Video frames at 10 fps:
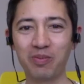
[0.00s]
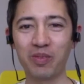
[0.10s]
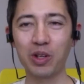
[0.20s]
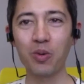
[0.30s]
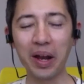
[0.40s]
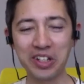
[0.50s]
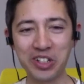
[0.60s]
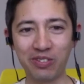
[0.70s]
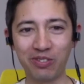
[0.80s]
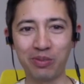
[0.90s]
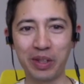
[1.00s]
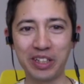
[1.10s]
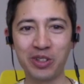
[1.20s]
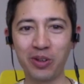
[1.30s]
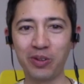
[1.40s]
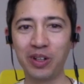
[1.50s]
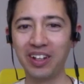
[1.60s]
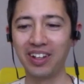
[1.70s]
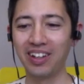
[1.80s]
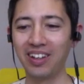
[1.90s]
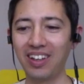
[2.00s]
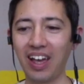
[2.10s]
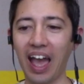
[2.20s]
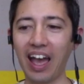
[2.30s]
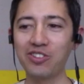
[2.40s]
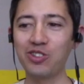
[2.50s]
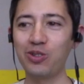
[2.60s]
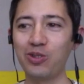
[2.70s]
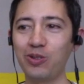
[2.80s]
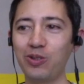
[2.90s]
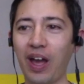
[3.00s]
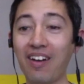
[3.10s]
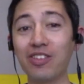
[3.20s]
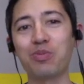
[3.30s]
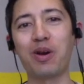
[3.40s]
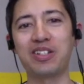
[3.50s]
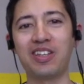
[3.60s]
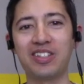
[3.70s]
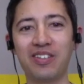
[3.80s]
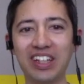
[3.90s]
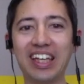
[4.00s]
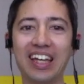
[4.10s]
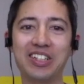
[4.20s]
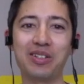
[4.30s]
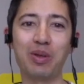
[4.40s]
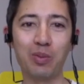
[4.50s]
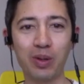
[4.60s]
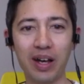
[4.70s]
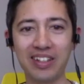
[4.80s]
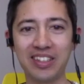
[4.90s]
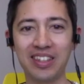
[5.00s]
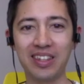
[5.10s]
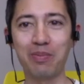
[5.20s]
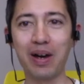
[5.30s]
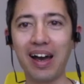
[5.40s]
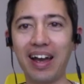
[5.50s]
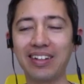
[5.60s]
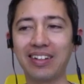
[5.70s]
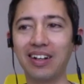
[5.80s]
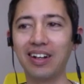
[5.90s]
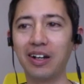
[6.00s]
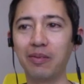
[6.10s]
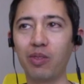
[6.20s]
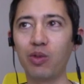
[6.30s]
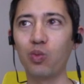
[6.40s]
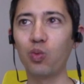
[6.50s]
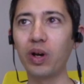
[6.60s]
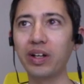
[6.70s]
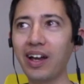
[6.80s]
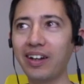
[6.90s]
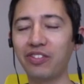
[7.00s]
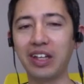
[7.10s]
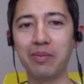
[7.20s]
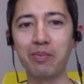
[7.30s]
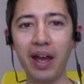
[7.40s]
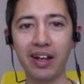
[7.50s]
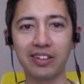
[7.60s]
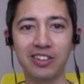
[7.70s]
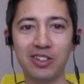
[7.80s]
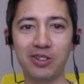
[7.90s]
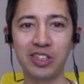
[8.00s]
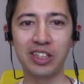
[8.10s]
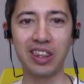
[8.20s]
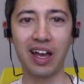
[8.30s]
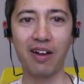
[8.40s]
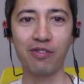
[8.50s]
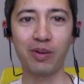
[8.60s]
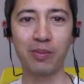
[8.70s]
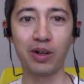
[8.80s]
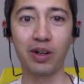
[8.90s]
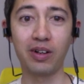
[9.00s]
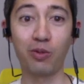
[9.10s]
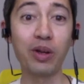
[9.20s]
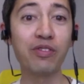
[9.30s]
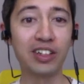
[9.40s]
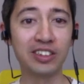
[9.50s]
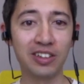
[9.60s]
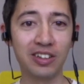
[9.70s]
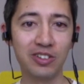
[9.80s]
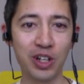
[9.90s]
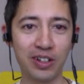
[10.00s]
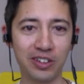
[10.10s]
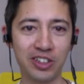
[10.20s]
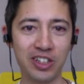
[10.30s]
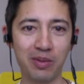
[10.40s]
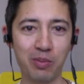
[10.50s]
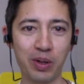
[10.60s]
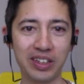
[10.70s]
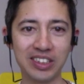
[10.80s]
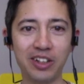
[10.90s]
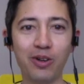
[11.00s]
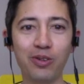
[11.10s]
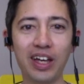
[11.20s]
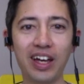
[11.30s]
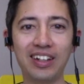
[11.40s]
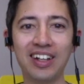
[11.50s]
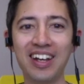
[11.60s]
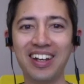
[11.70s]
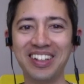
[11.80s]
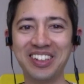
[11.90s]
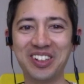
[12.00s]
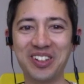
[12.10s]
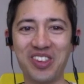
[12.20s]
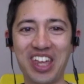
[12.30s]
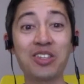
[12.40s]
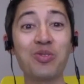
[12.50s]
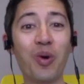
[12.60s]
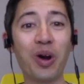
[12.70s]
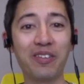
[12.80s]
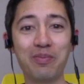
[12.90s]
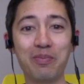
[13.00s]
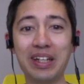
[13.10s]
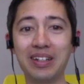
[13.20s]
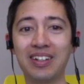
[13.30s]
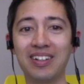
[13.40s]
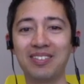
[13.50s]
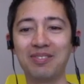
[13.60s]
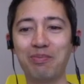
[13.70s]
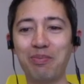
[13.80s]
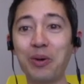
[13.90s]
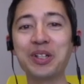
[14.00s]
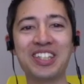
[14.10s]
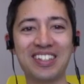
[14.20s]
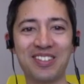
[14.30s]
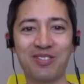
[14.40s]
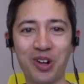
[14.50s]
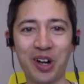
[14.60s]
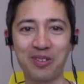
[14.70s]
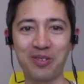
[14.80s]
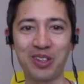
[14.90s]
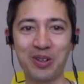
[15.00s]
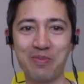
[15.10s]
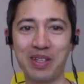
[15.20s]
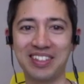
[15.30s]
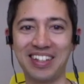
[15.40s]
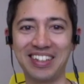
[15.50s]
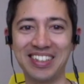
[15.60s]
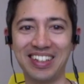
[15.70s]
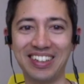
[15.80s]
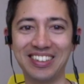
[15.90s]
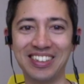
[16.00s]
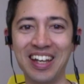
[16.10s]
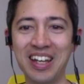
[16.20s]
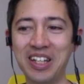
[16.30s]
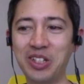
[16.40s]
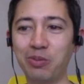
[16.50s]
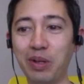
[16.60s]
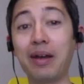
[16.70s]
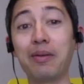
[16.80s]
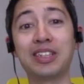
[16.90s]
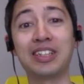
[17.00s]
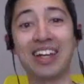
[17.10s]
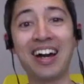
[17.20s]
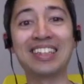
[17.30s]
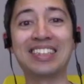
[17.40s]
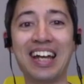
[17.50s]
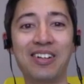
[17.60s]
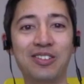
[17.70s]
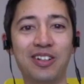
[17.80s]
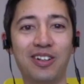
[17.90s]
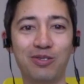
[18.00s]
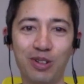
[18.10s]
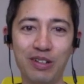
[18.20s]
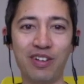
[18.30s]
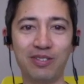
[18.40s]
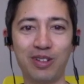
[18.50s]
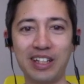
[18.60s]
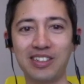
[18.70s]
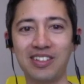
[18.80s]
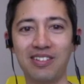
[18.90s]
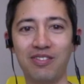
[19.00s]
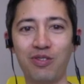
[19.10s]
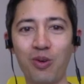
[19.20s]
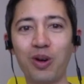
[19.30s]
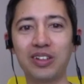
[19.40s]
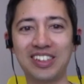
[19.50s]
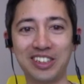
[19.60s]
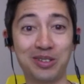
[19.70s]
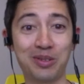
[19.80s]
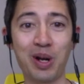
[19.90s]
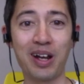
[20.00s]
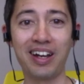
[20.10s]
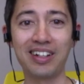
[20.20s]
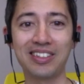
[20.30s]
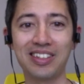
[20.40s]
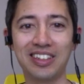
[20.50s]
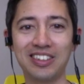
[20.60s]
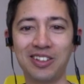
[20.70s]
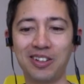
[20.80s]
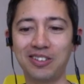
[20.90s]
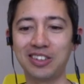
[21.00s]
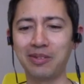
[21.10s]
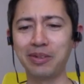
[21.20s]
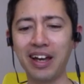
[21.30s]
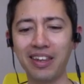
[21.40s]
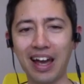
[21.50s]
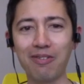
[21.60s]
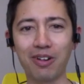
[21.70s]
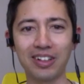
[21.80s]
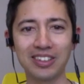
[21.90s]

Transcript: question for me. So as you have this process of engaging people as they buy, what kind of impact do you see that from a refund challenge standpoint? Because I know that, that's one of the big bonuses of working with your business is you'll be able to cut down on refund rates for digital products. And so tell me how that works.